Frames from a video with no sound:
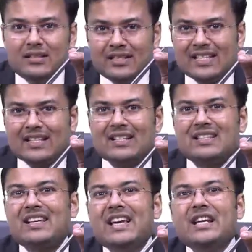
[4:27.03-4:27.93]

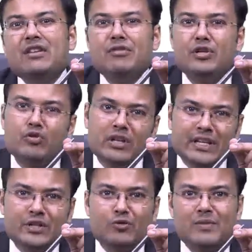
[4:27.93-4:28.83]
discuss individual
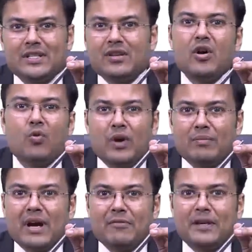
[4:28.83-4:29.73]
instruments one
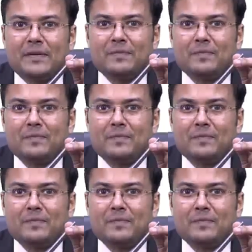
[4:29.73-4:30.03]
by one.